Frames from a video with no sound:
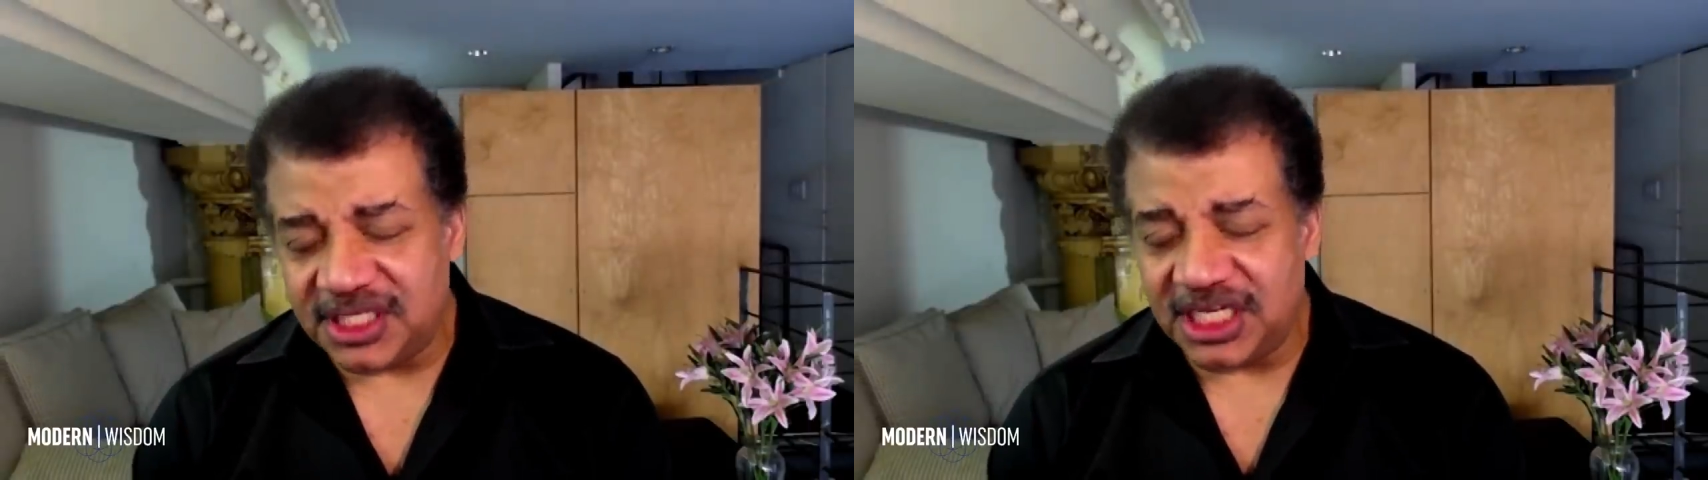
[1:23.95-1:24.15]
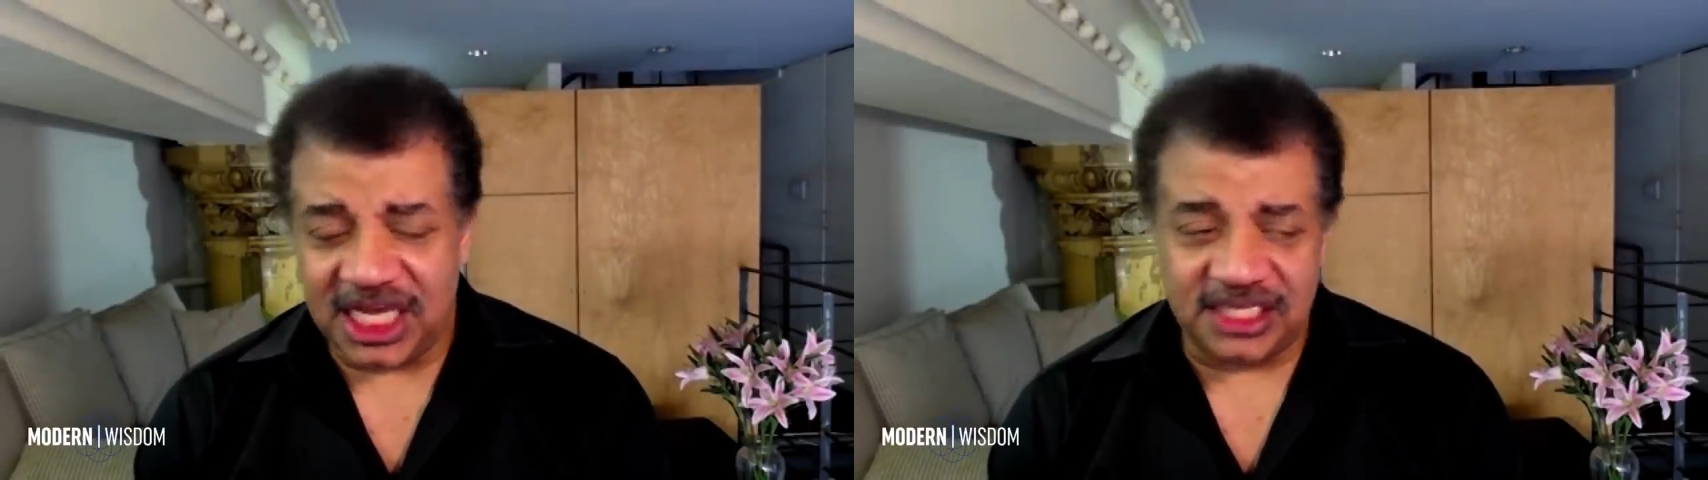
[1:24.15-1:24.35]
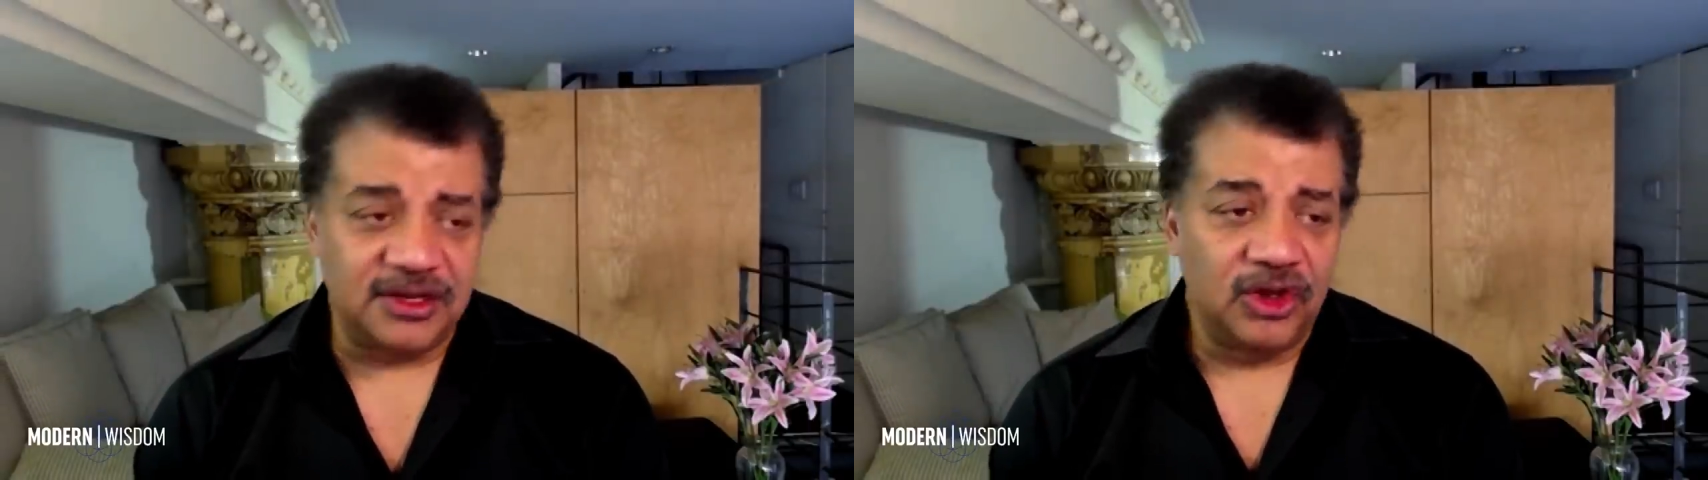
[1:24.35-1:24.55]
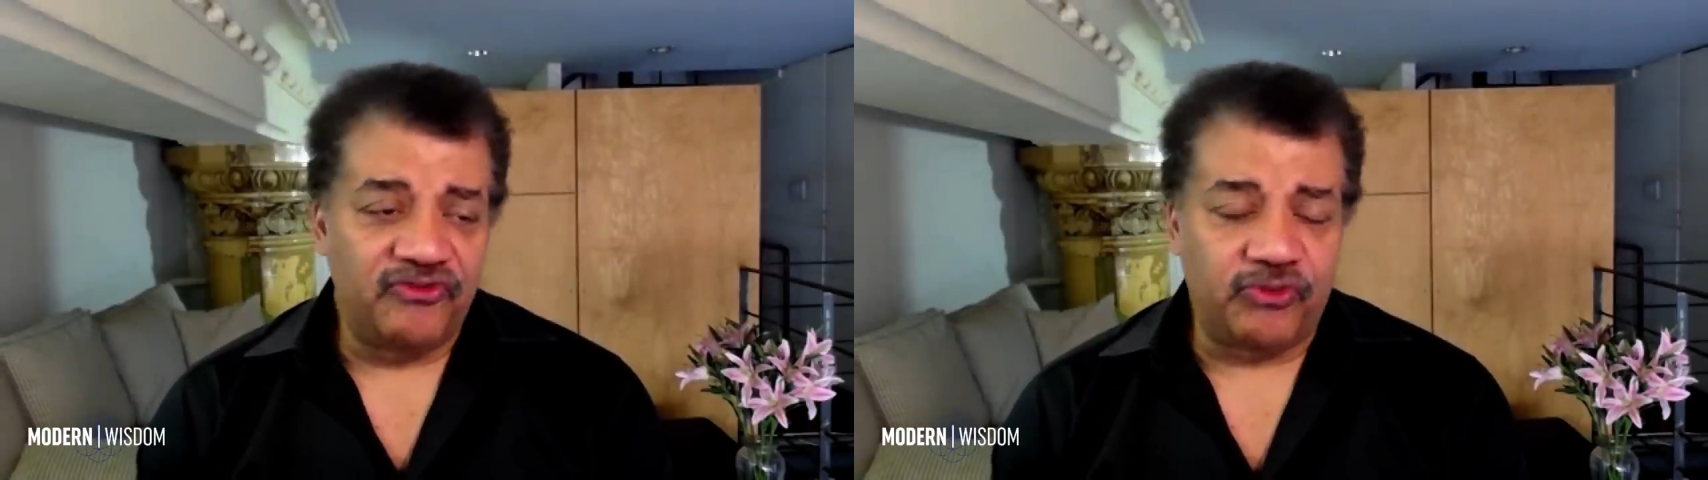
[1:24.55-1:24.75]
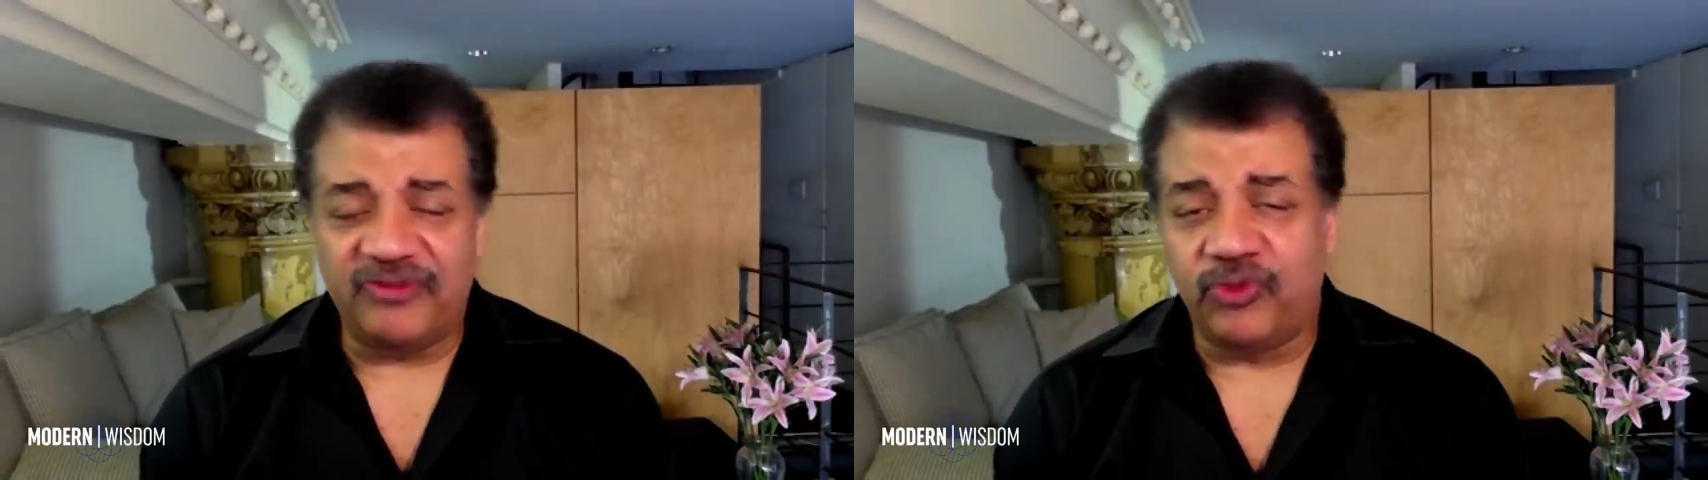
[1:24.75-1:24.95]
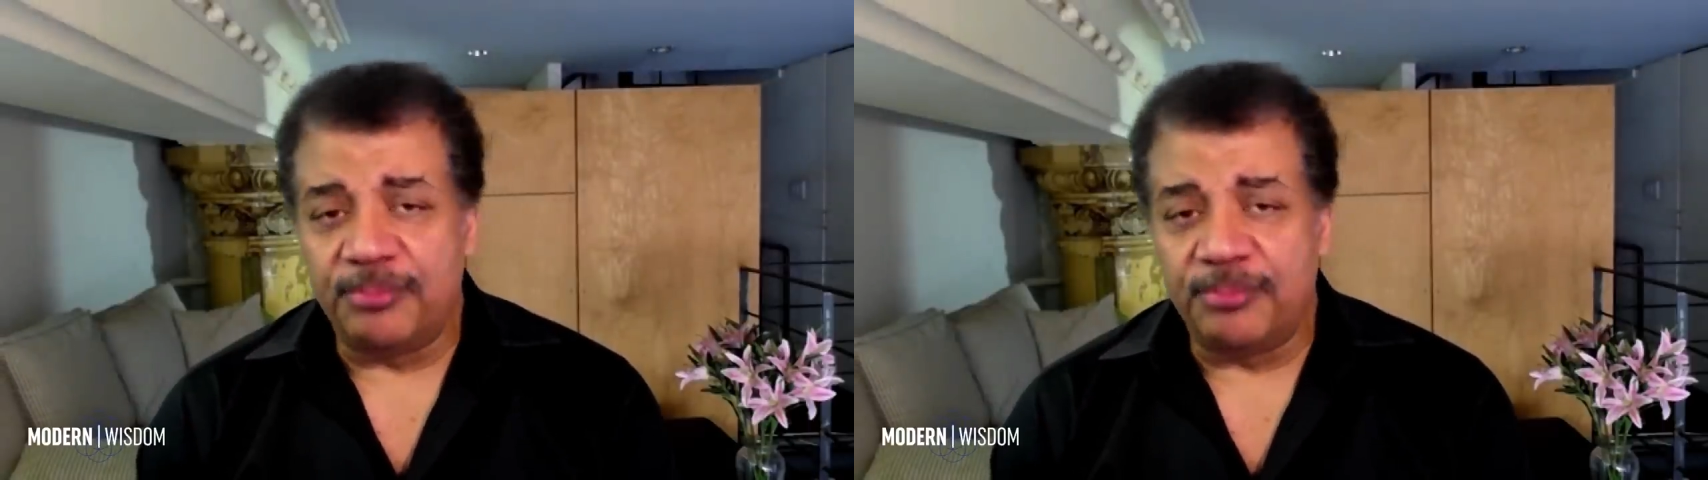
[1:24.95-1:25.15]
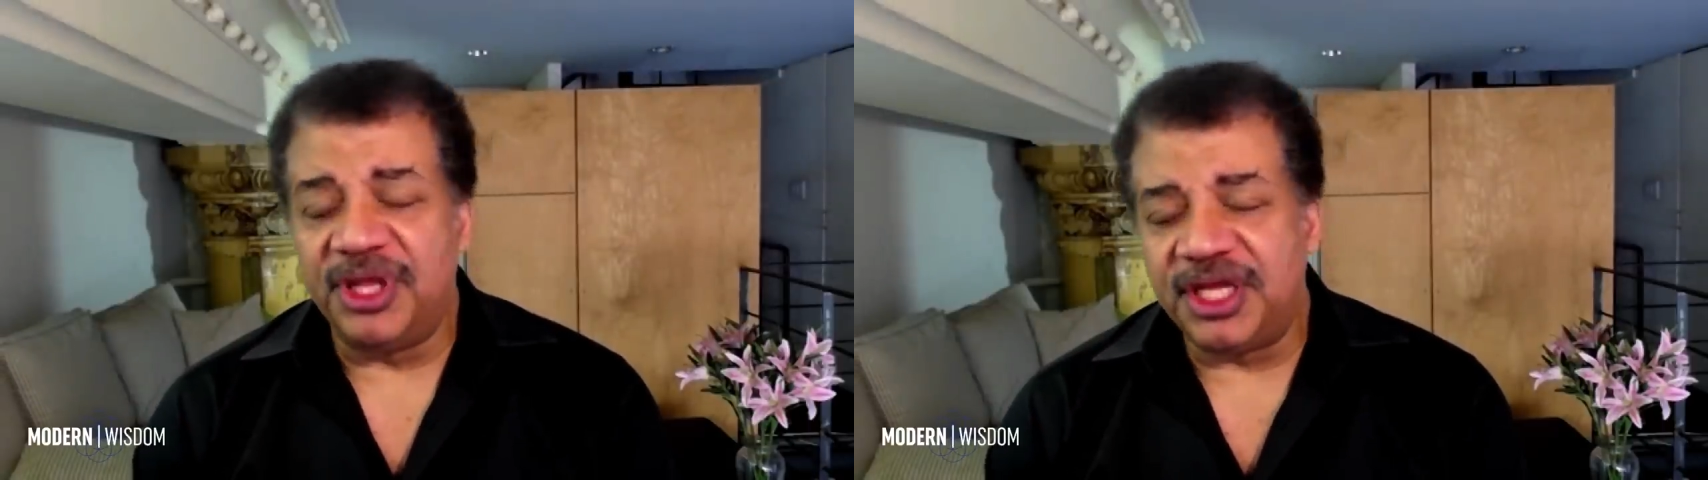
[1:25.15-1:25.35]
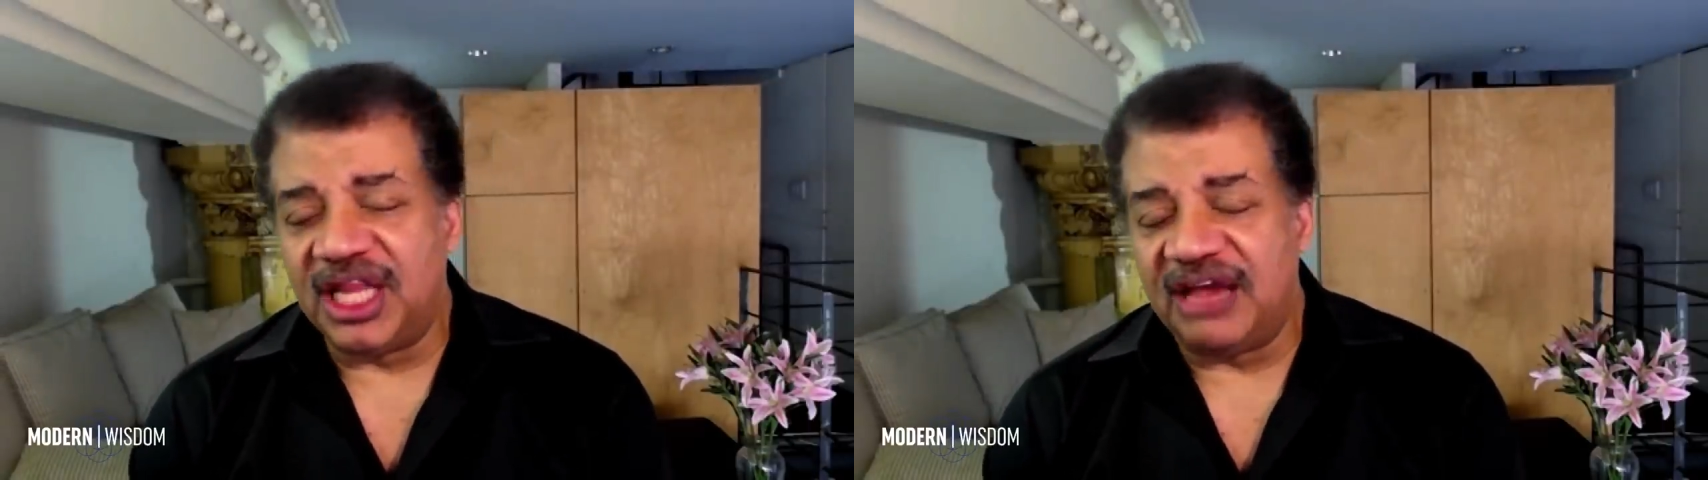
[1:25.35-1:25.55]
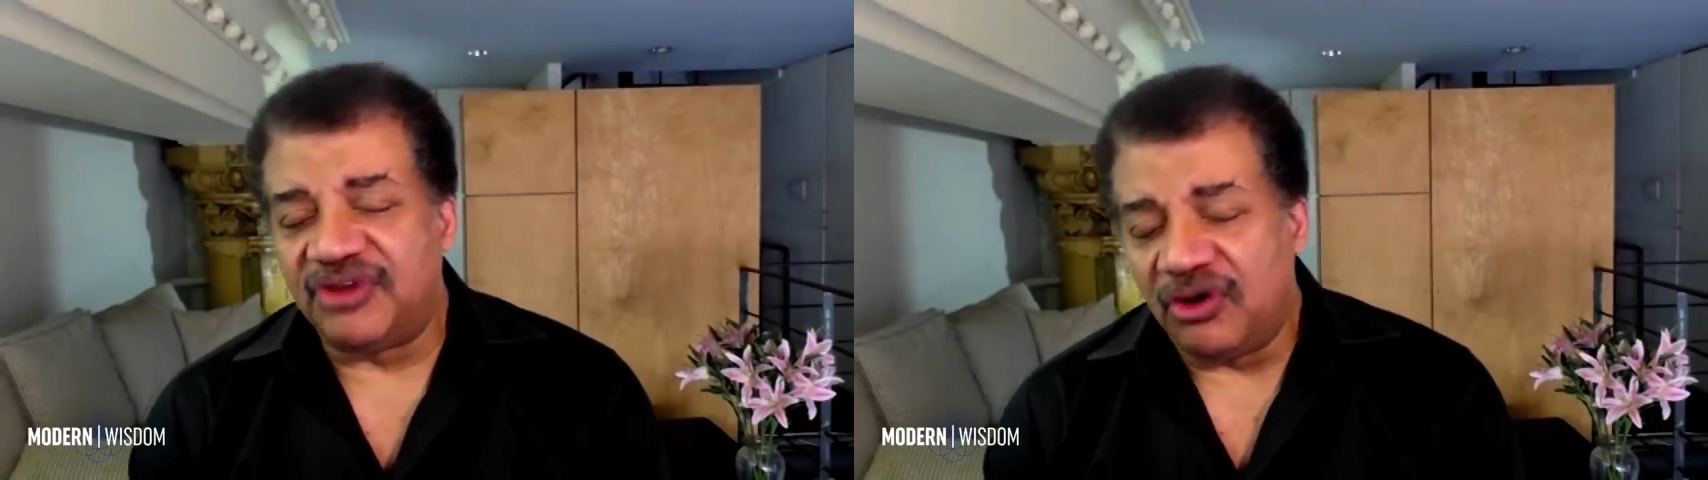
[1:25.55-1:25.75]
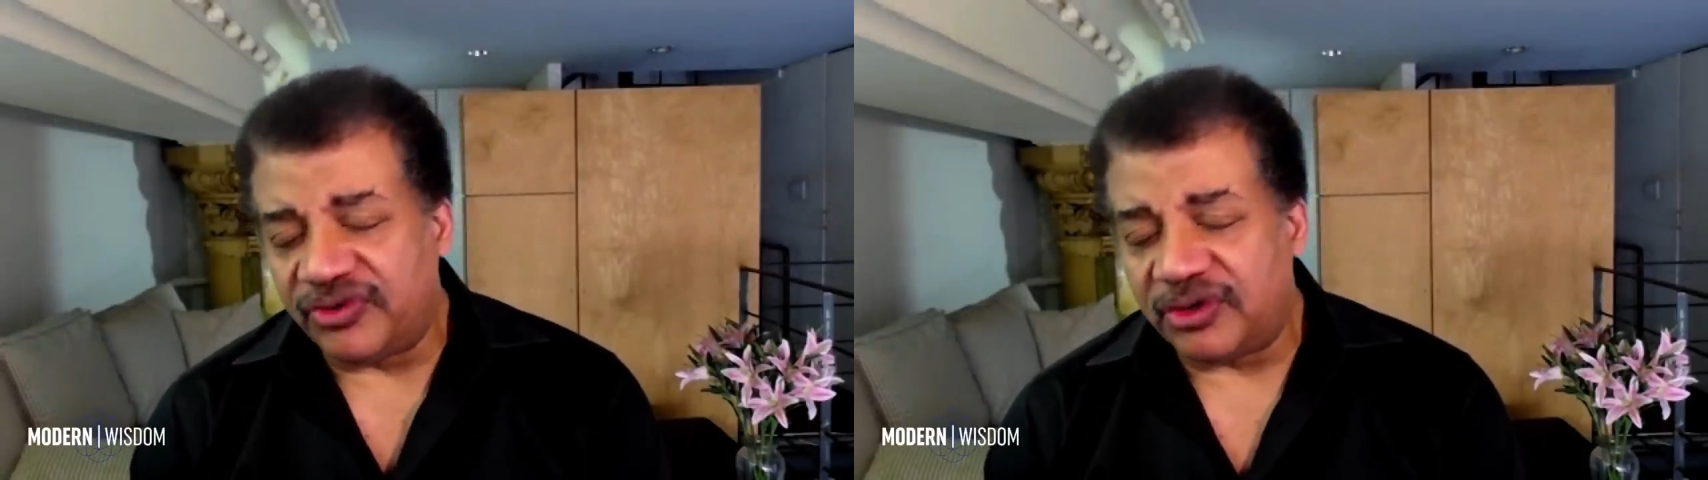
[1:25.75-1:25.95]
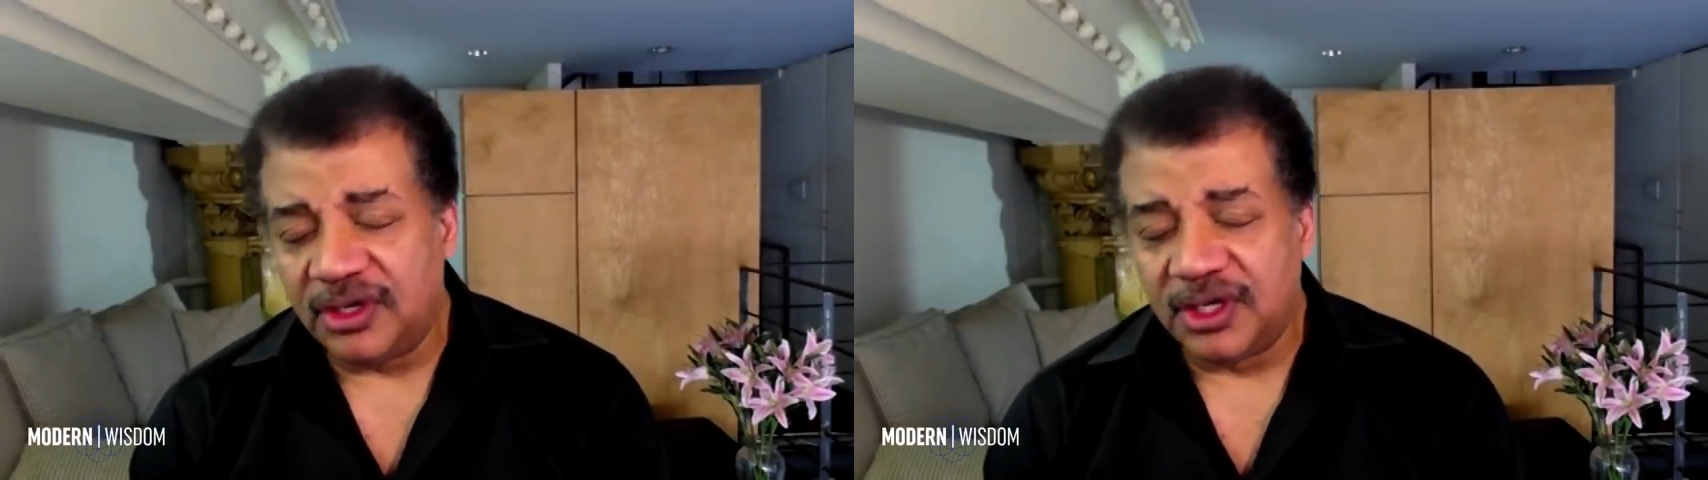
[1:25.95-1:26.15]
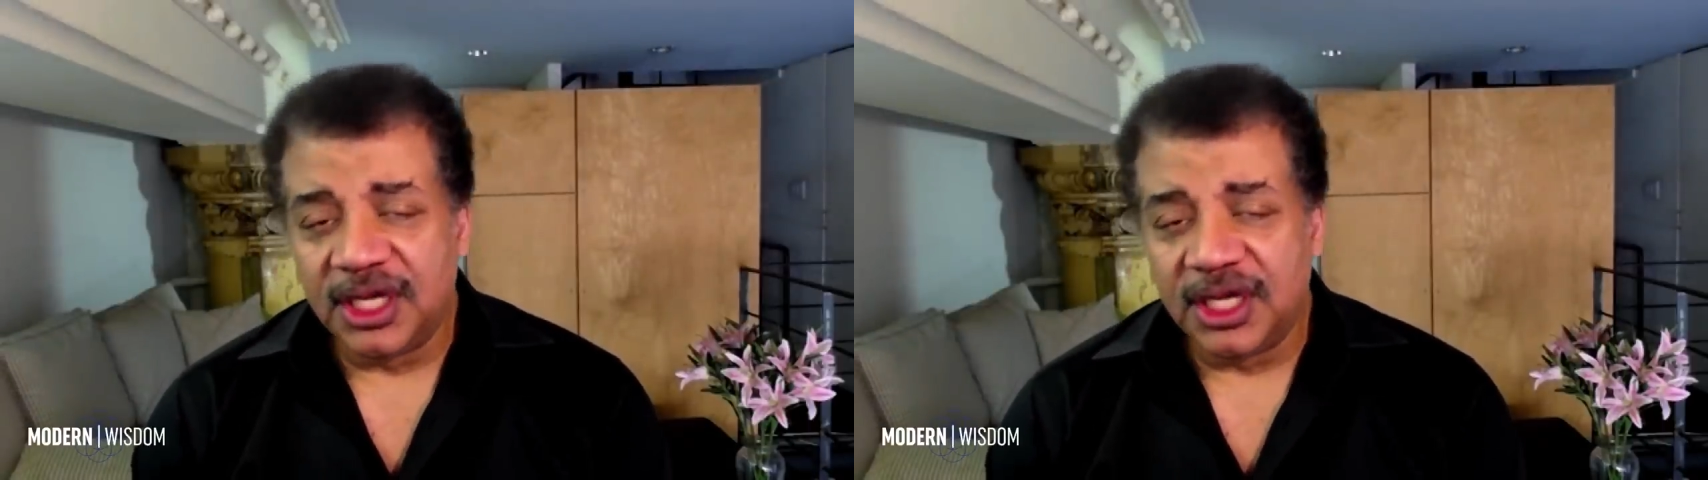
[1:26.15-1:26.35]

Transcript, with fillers: and he has $44 billion left over.